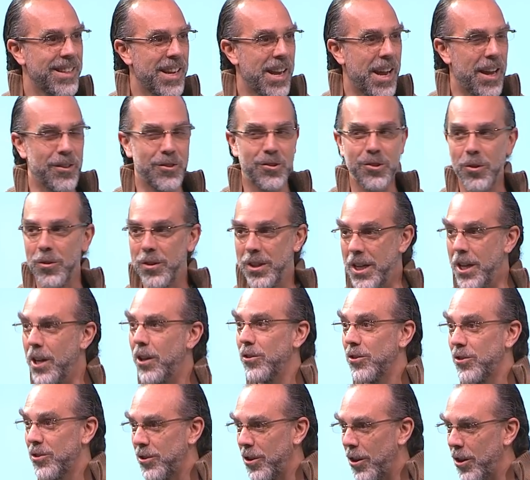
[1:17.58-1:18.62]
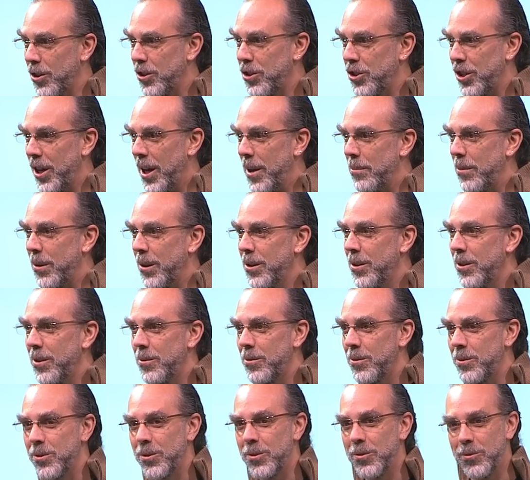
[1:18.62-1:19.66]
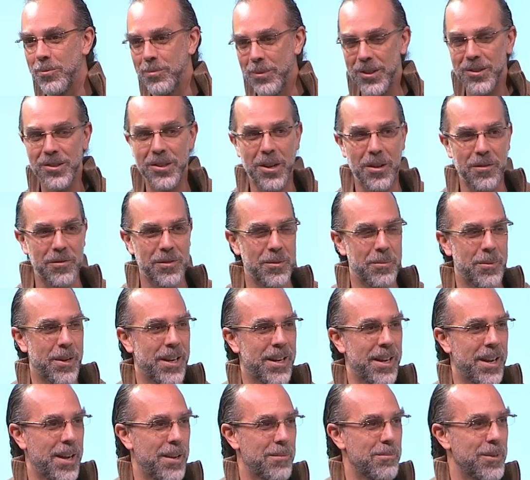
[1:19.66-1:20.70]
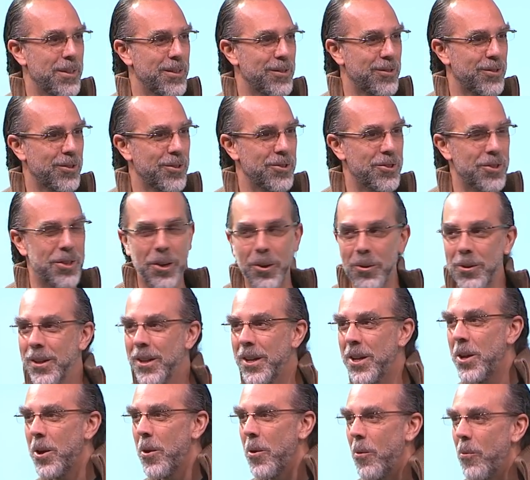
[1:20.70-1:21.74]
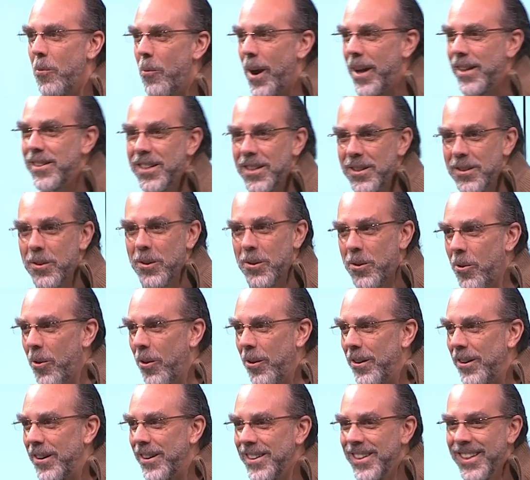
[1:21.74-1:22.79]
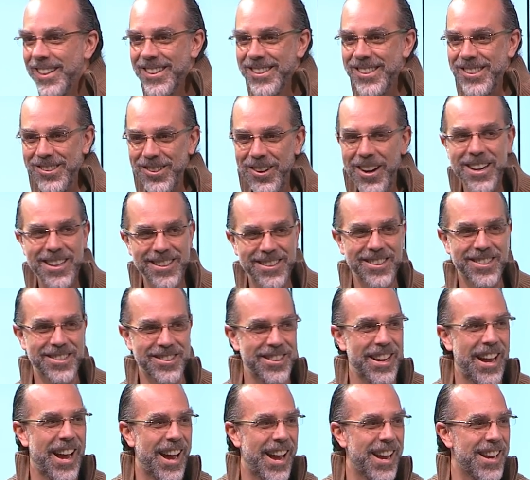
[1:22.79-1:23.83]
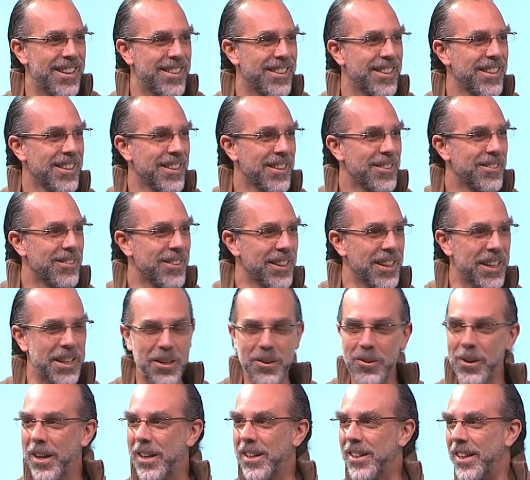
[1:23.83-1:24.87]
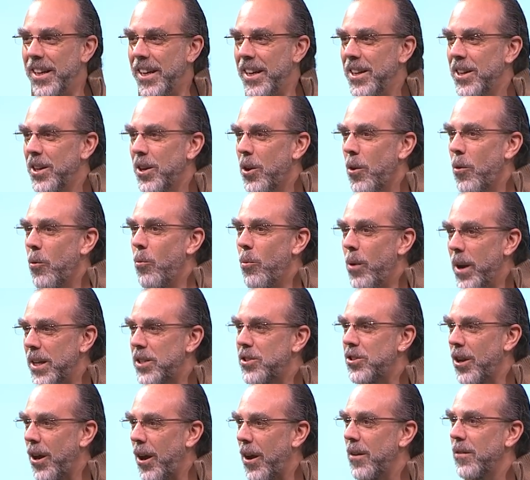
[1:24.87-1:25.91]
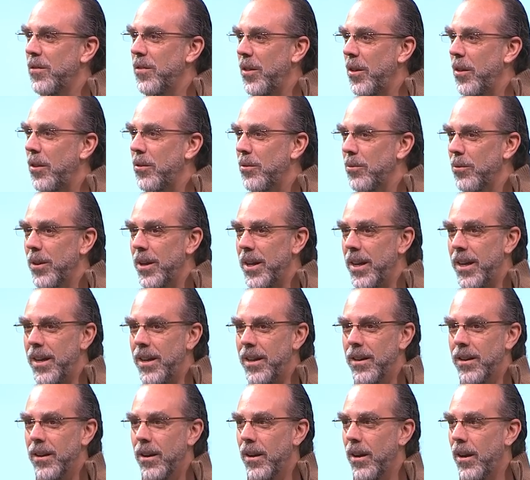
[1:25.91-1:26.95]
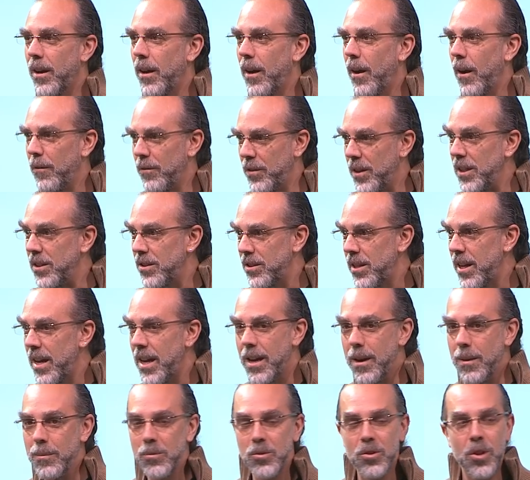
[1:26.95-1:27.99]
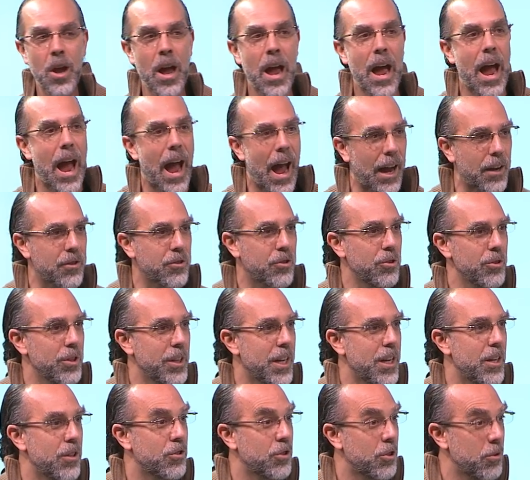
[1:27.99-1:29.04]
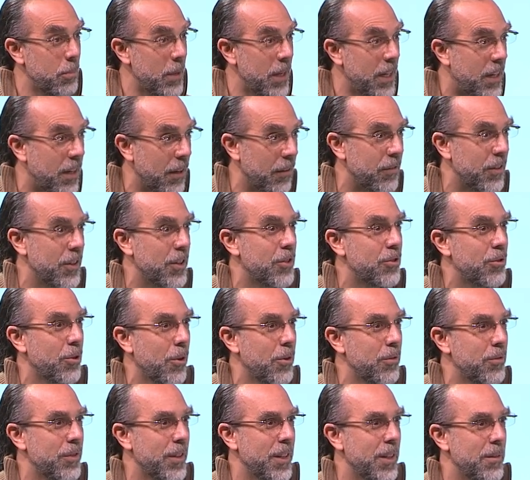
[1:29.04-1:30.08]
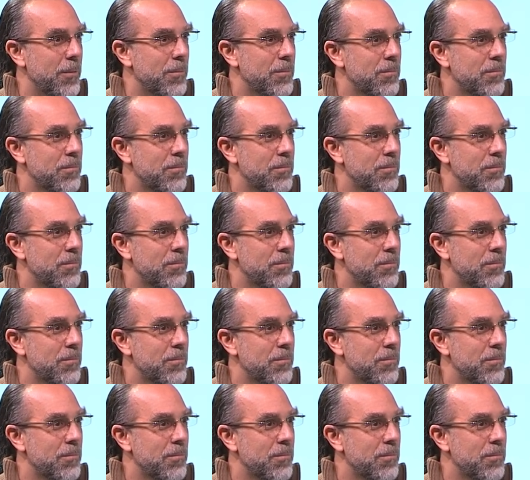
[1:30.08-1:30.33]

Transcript: And so the star chamber, which was myself and my admin Sergio, went into a corner to try to decide really quickly which of the three uh, of these teams actually should be given the trophy